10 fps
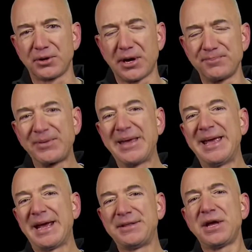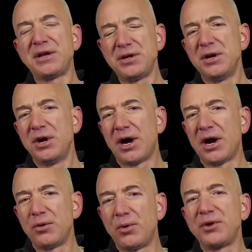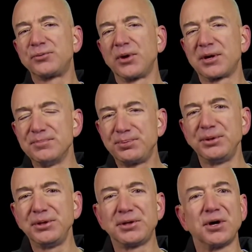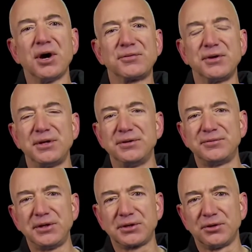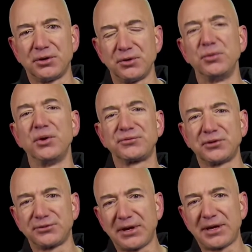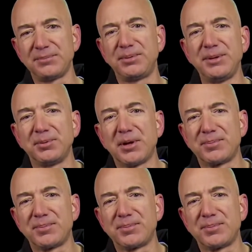to a high-profile divorce settlement. But he's still one of the wealthiest people on Earth.